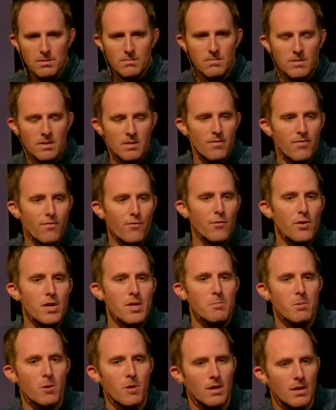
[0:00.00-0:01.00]
Free
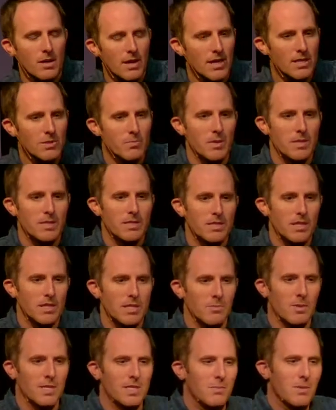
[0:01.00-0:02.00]
book. I spent 6
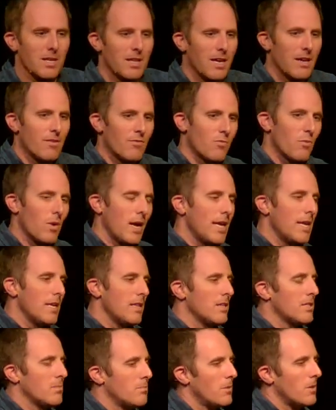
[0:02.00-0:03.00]
months of my life writing
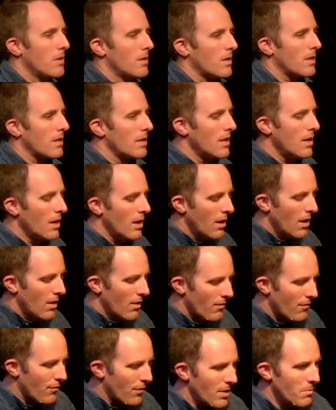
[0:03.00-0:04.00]
this book.
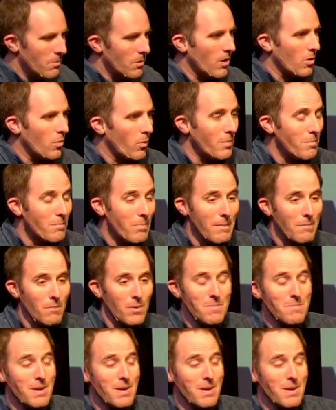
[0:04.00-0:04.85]
Free book. We made a